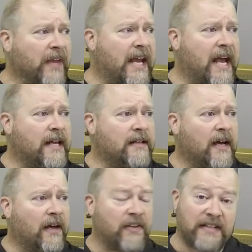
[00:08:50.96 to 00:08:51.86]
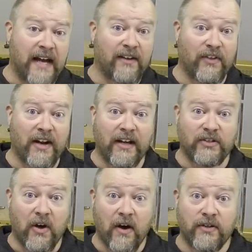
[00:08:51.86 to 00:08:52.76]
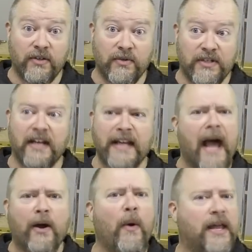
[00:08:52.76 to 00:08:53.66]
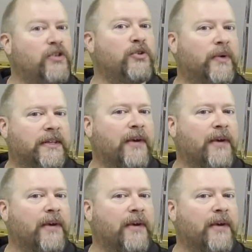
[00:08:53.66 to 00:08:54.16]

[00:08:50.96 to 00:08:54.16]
And the tech that I talked to said, yeah, go ahead and do it.